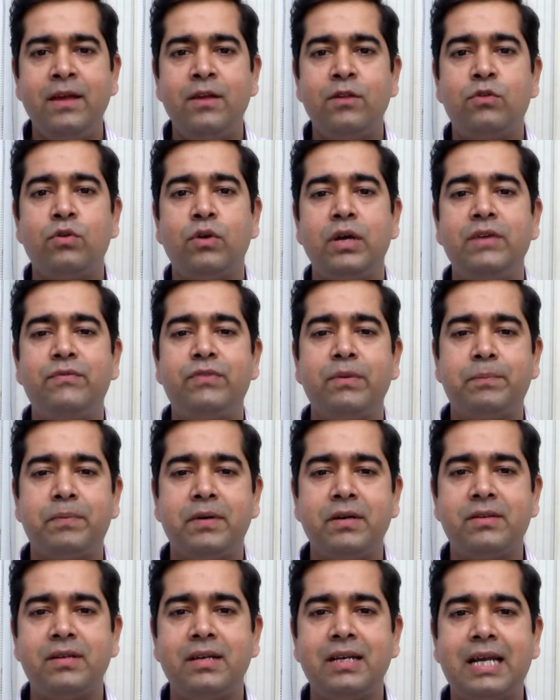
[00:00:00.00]
So if a
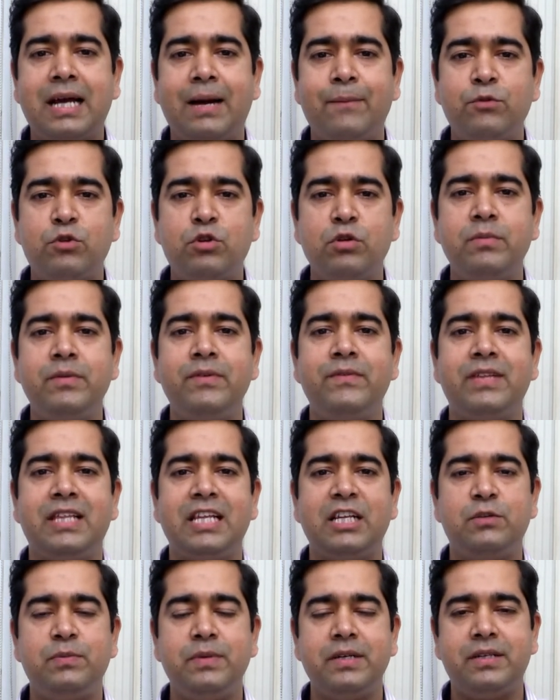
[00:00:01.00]
person comes to me with
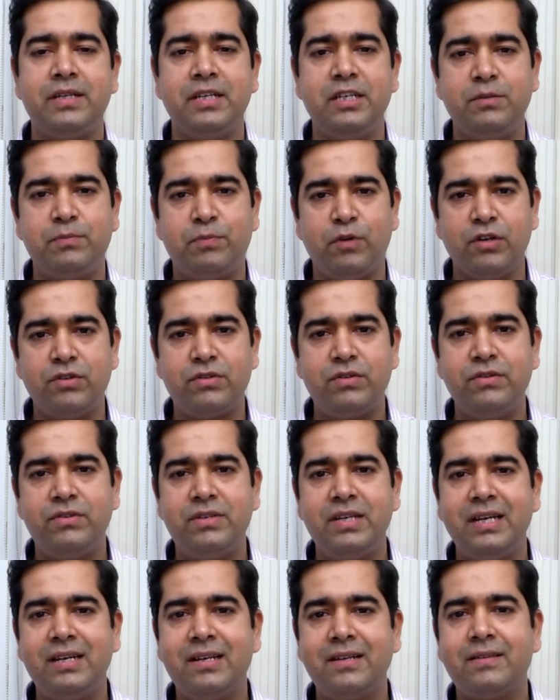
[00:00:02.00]
HBsAg positive
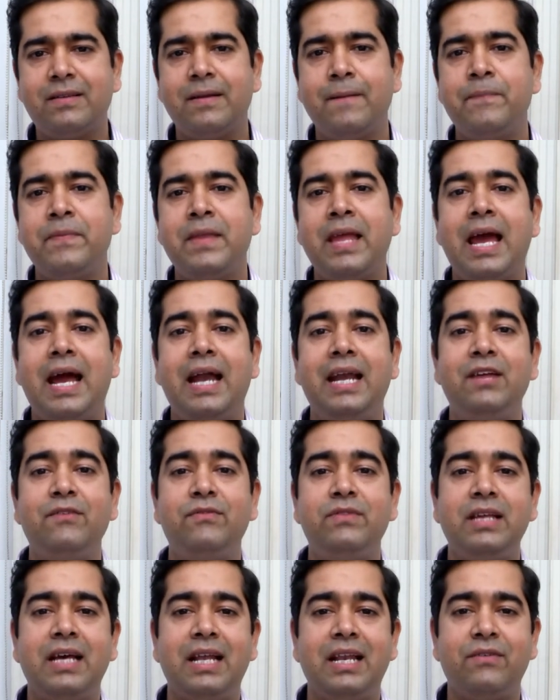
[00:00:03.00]
status, and
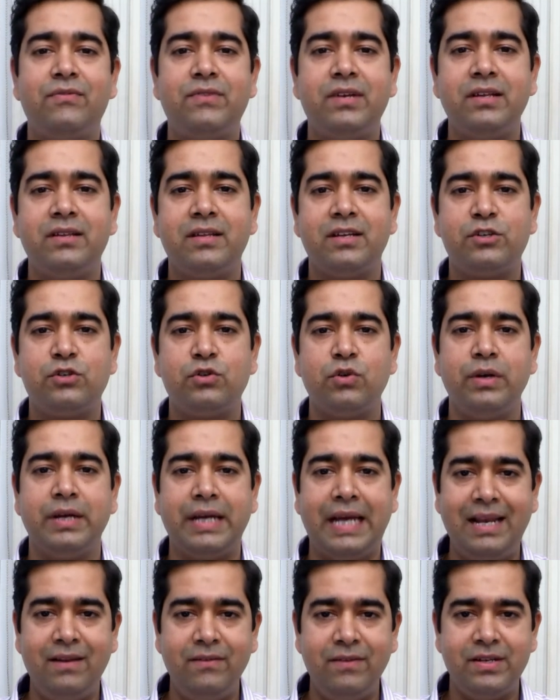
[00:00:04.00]
if the LFTs are showing
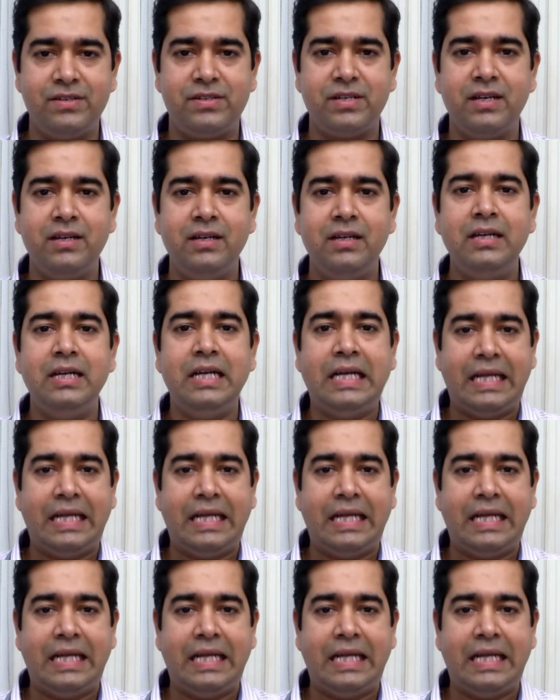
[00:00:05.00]
elevation,